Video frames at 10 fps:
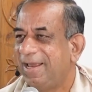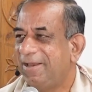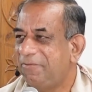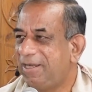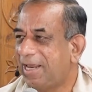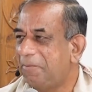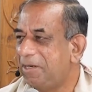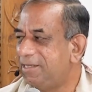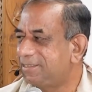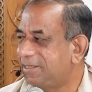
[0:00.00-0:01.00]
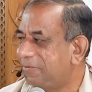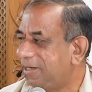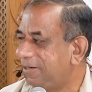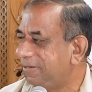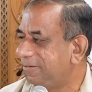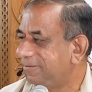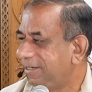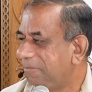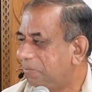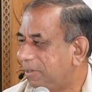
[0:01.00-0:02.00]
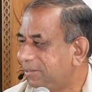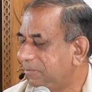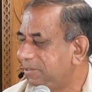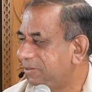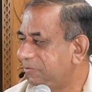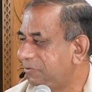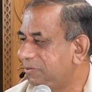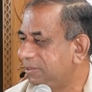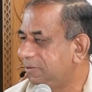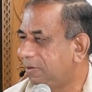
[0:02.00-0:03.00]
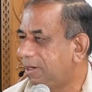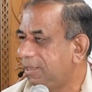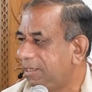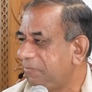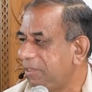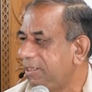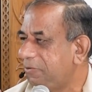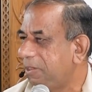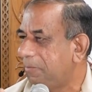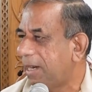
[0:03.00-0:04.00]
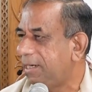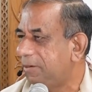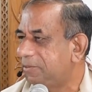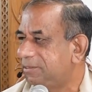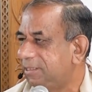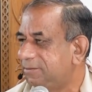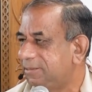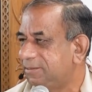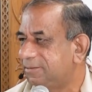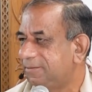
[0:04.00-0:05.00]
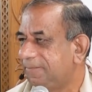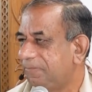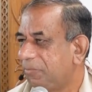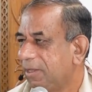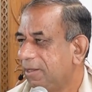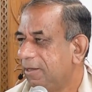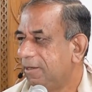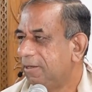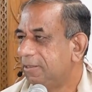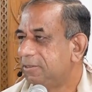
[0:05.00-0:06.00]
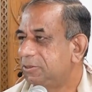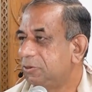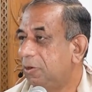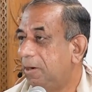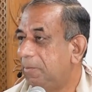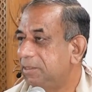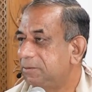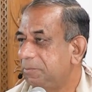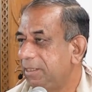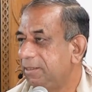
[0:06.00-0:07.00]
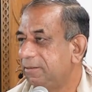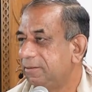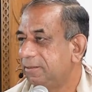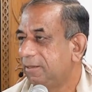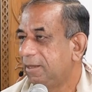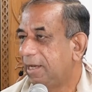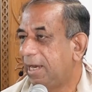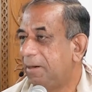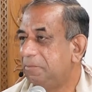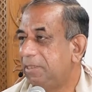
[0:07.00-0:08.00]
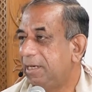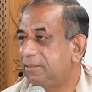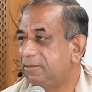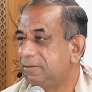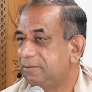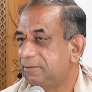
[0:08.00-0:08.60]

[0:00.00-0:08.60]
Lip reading: Every time I discover an impossible situation, all that we need to remind ourselves is, Soham asmi, I am that.